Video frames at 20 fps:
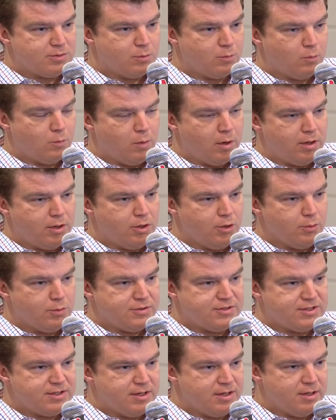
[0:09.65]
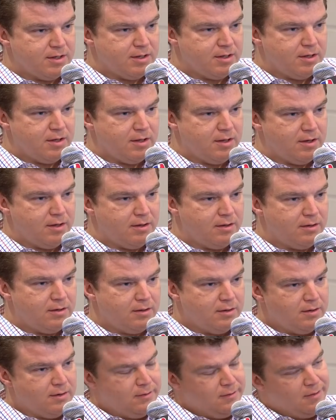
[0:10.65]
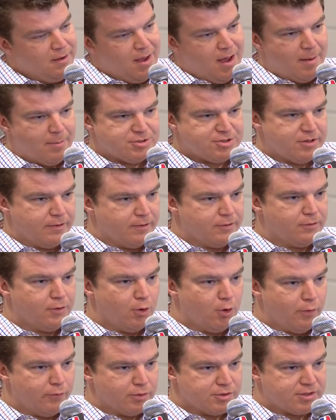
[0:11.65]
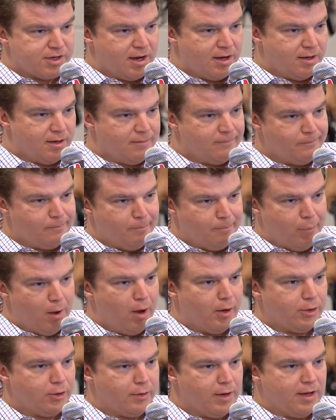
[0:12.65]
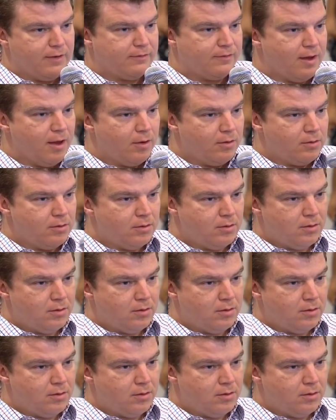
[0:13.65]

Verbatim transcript: What did you see, and how much did the turnovers kind of bog you guys down? I